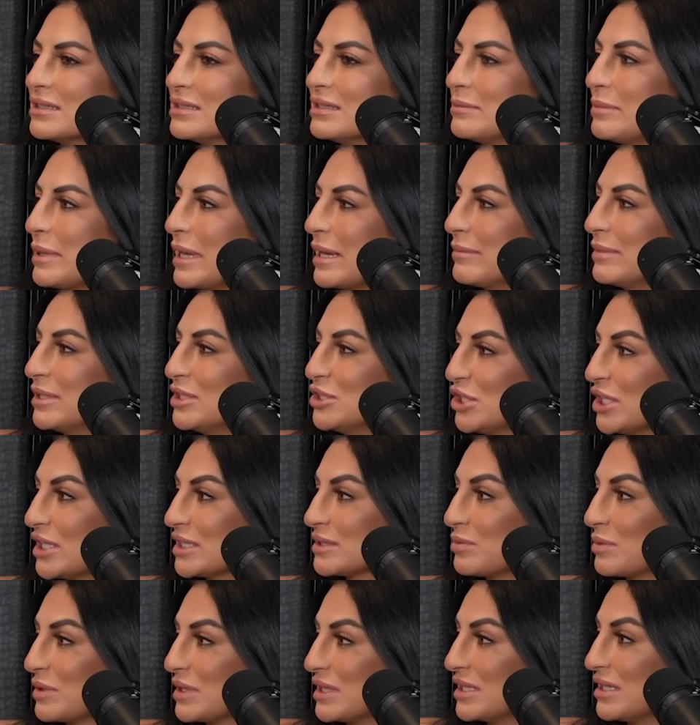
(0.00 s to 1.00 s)
the baby
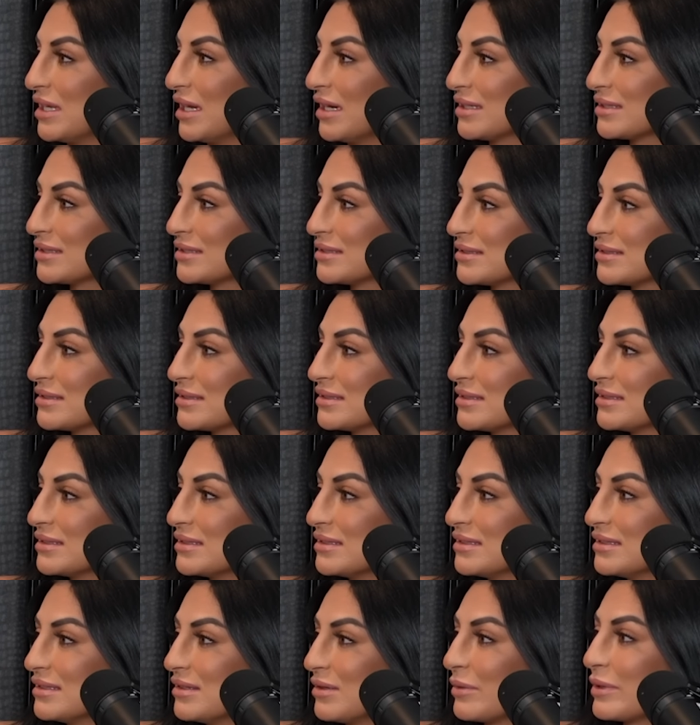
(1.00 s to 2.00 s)
chicks with the ducks.
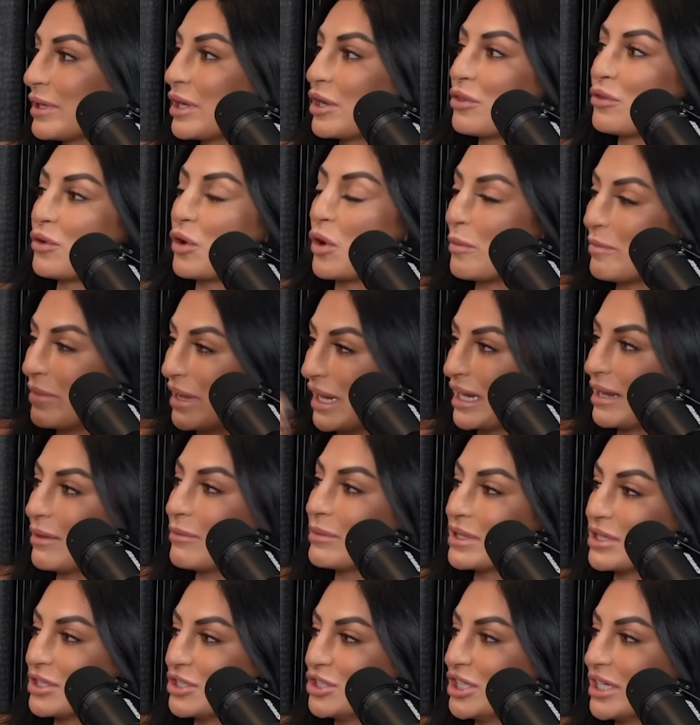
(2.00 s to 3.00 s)
We're going to throw them back in
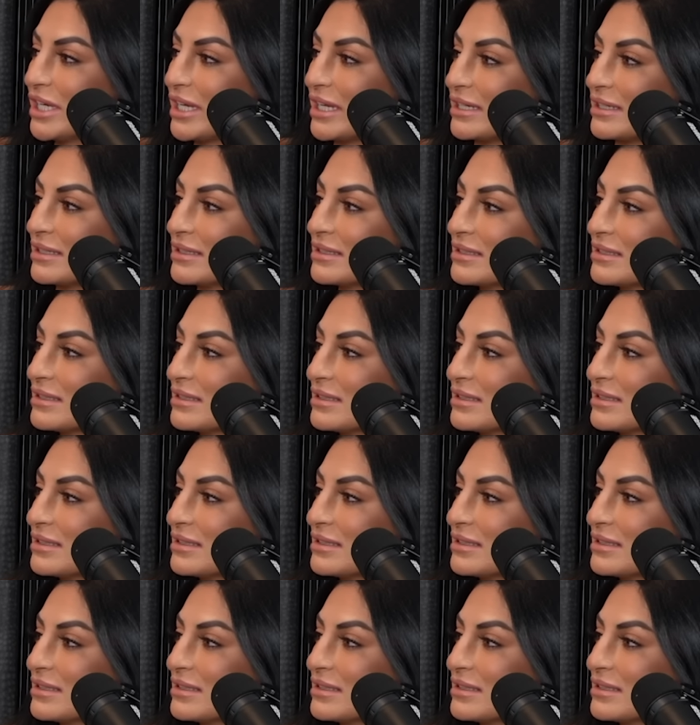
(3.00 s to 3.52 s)
with the chicken.